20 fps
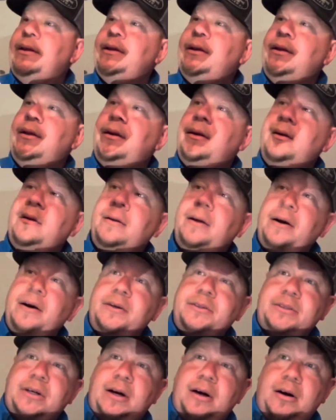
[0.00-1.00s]
then
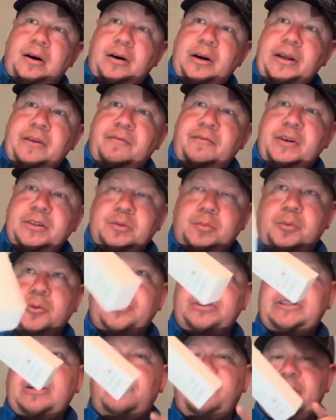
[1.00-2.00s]
there's our invisible
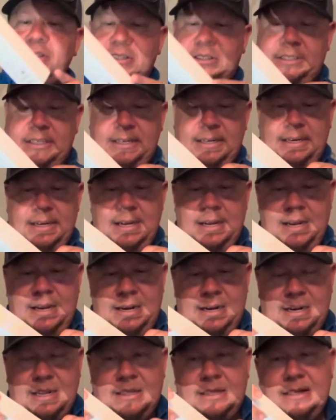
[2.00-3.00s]
selfie stick.
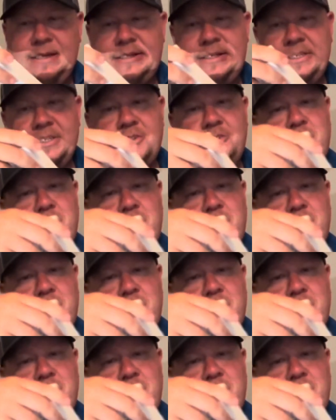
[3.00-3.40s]
Now this is